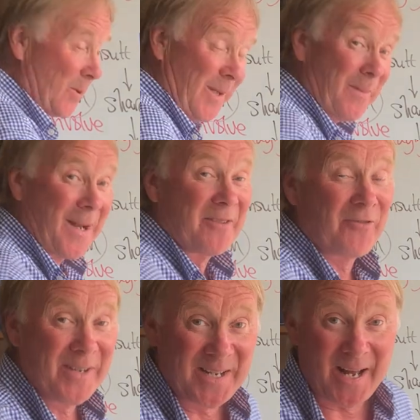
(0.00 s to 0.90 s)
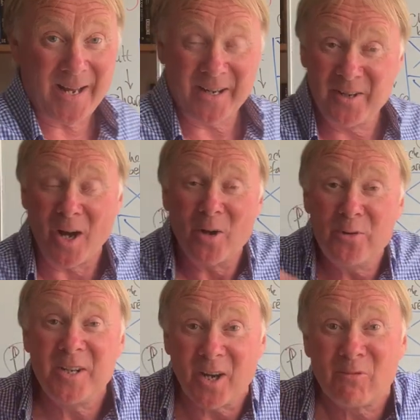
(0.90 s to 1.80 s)
you an email every day, I can
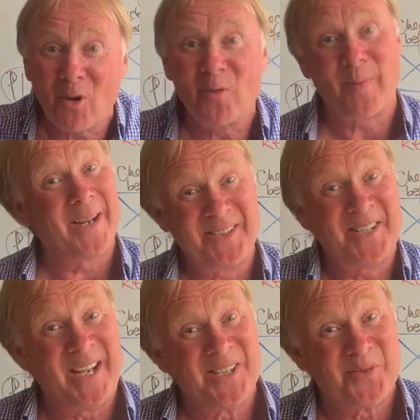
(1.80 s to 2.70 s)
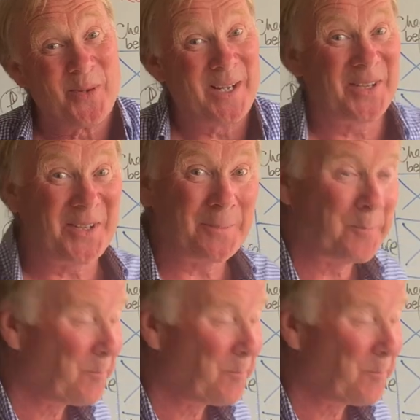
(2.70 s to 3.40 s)
only go wrong by a day's worth.